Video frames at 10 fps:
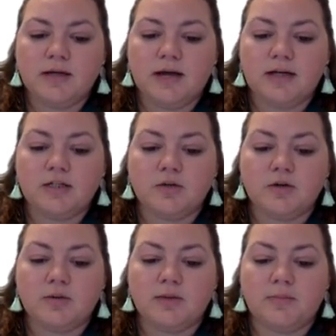I don't
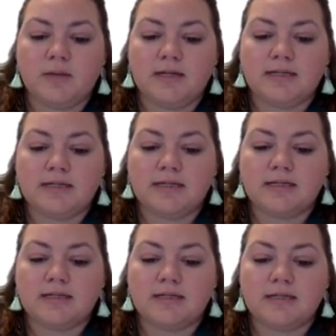know what the base
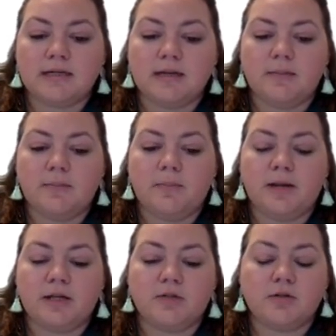is, but
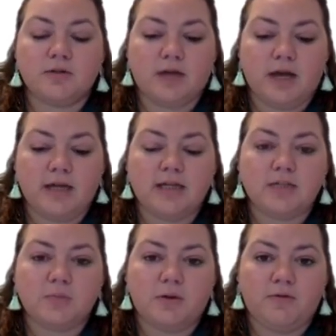I do know the height
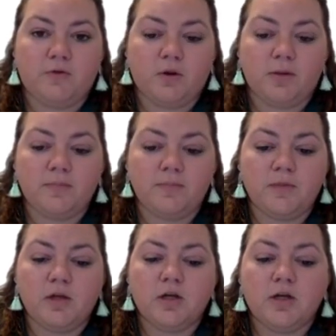is 0.4.
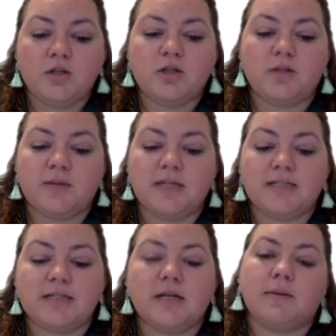So the
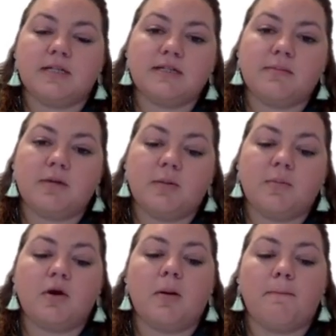base is going to be some
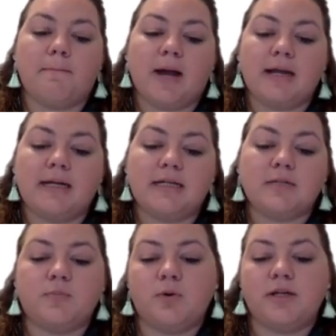number
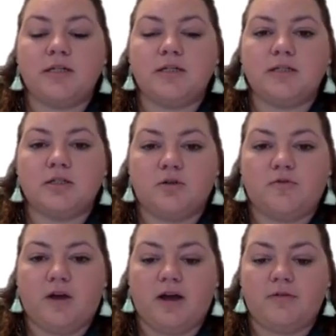minus
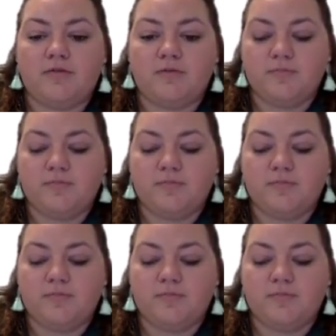0.25.